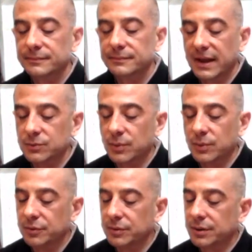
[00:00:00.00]
That is
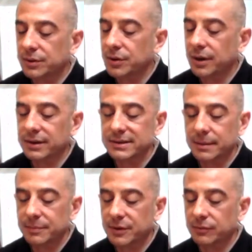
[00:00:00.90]
why Buddha could not
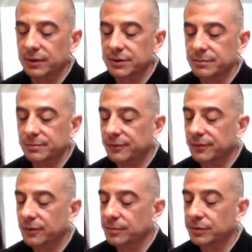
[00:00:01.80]
accept the religion
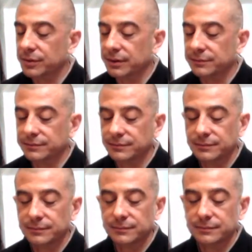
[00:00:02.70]
before Buddha.
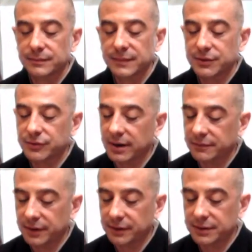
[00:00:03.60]
He tried
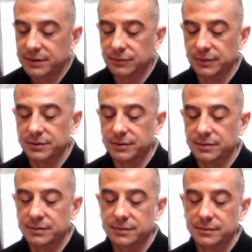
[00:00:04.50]
various religions.
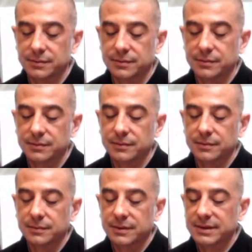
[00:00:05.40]

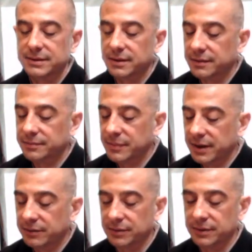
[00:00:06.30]
He studied many
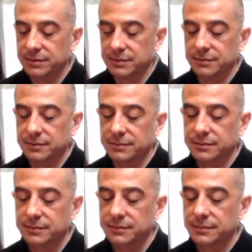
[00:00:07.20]
religions,
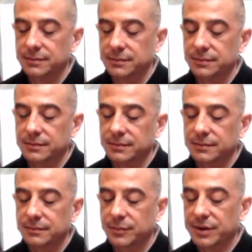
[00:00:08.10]

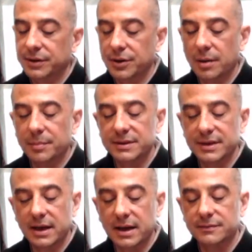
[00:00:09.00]
but he could not be
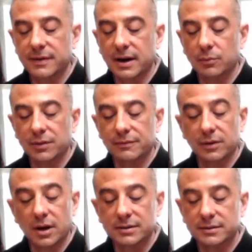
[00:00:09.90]
satisfied with
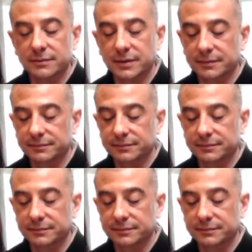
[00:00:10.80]
philosophy.